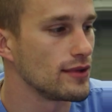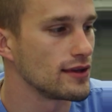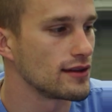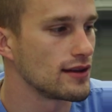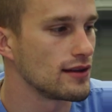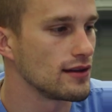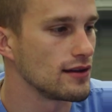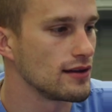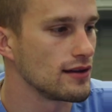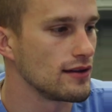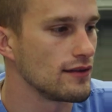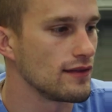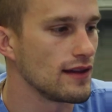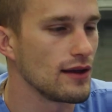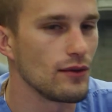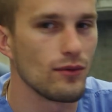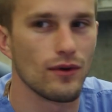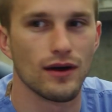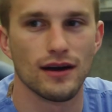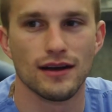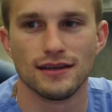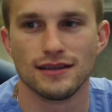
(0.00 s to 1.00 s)
develops.
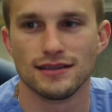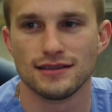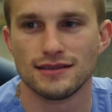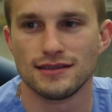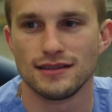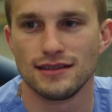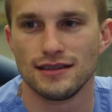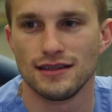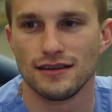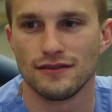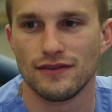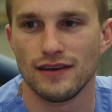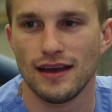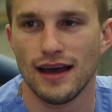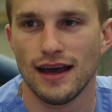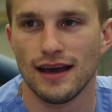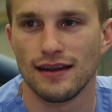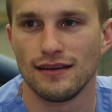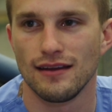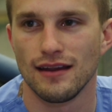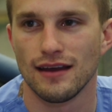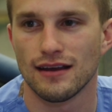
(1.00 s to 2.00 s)
And it's a chance to
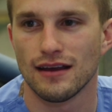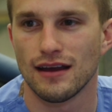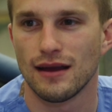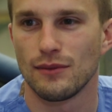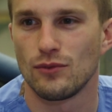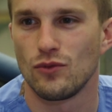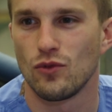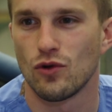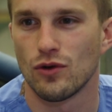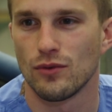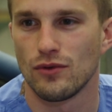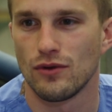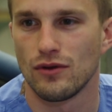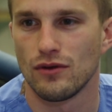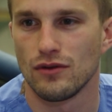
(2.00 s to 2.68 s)
work one-on-one -on -one with our